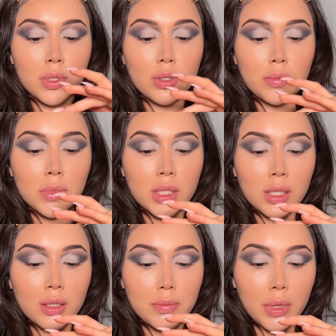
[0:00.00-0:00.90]
so I'm just
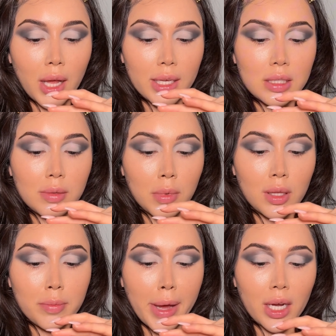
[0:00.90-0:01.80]
going to apply some on
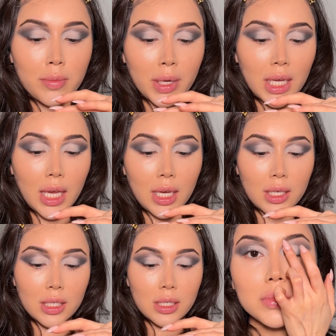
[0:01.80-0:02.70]
the back of my
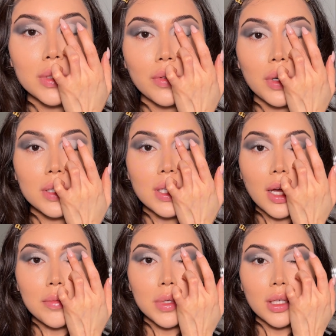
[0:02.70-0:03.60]
hand before
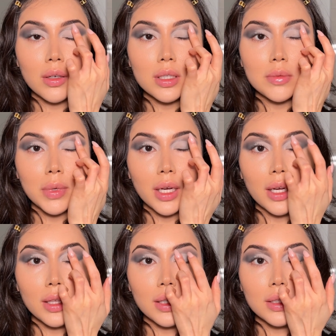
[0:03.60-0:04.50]
tapping it onto my
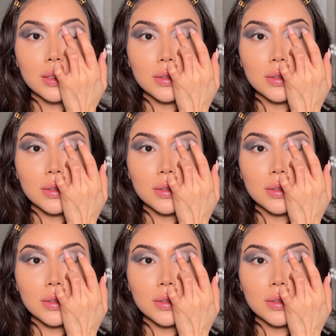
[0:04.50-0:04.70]
eyelid.